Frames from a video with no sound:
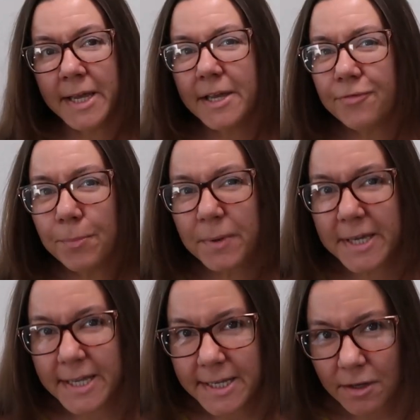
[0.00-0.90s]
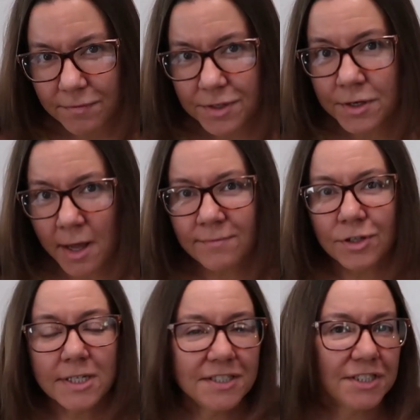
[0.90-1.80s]
If the beginning of the
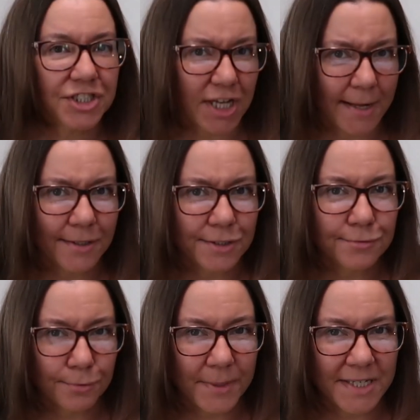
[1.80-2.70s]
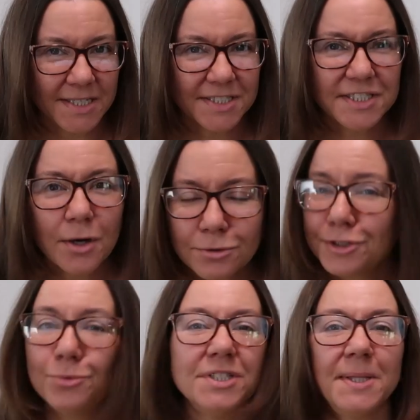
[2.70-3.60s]
novel is a challenge for me, so
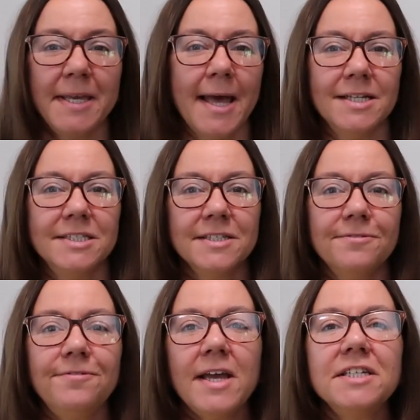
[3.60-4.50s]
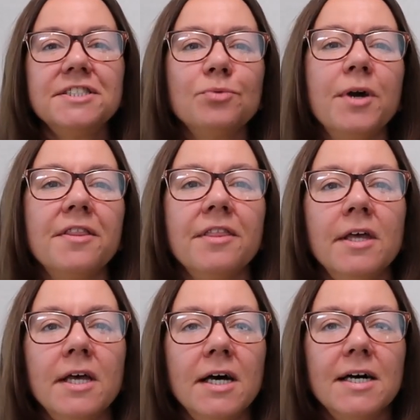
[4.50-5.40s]
too is the end. Faced with
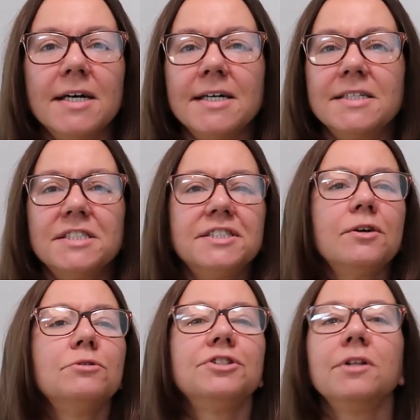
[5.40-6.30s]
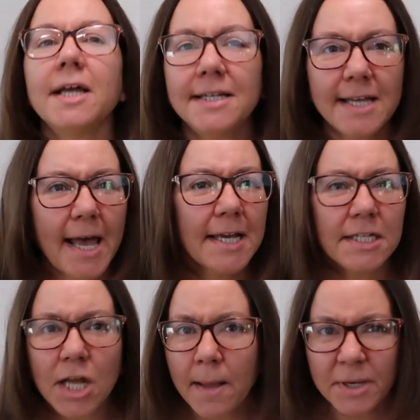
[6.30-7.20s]
social and
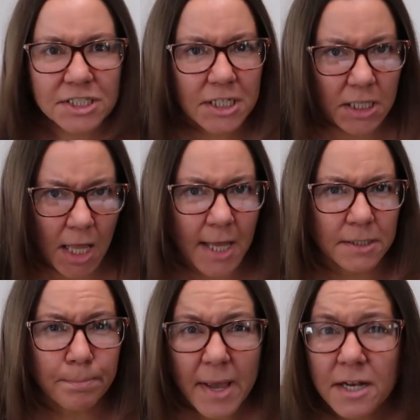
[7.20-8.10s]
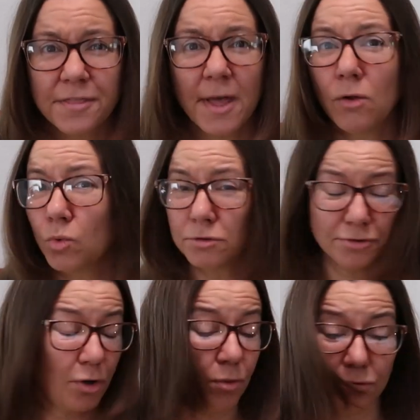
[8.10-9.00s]
economic decline, Bannathel, we're
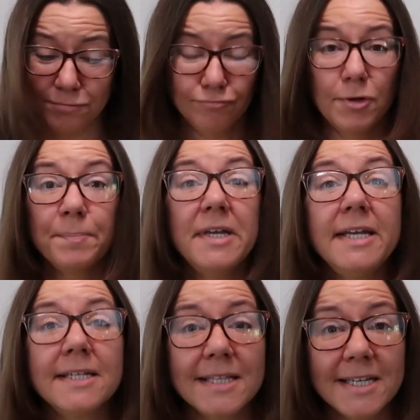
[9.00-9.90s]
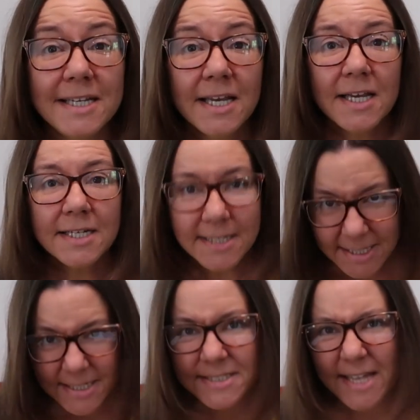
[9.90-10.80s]
told repeatedly,
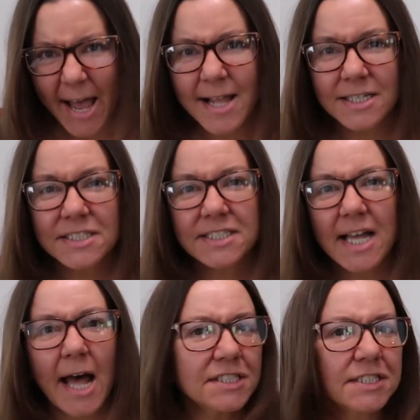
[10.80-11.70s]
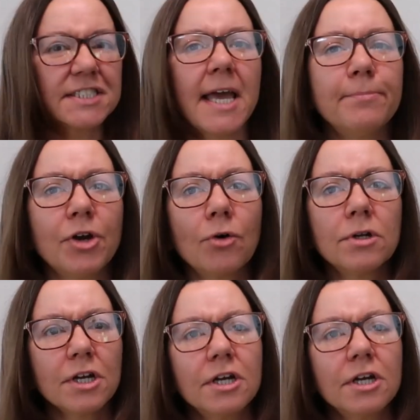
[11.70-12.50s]
needs Alice as a scapegoat, a